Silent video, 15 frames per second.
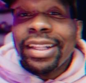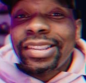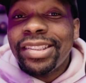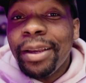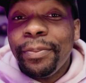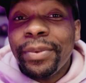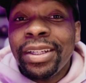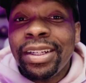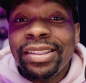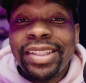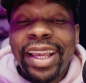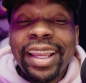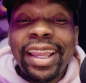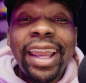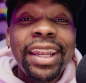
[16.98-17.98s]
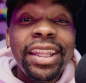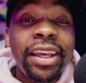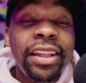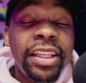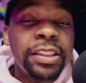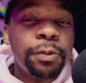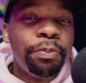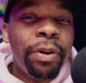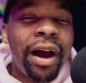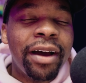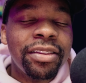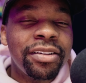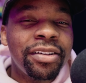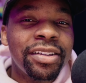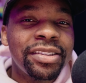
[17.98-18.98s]
Attempting to take any of these
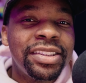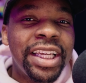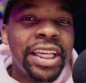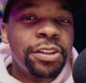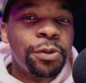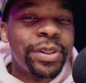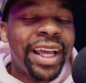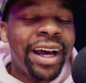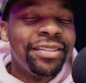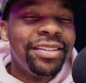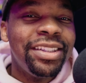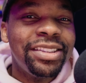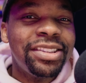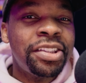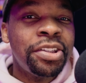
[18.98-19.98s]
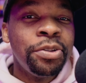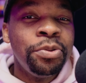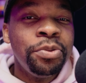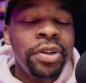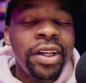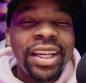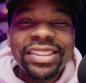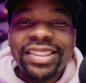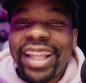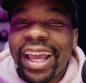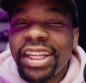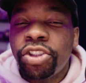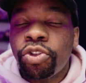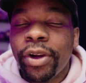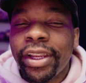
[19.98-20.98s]
Proctored exams without these 2, it's
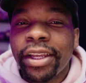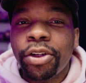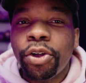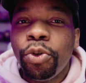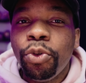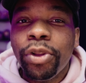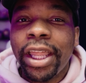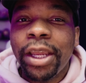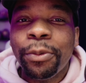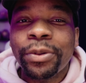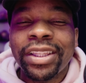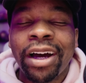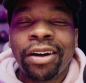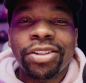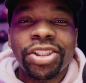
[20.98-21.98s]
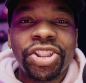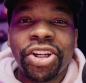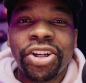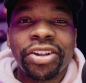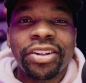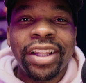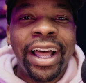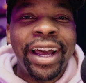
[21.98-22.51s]
like drinking Kool-Aid without sugar.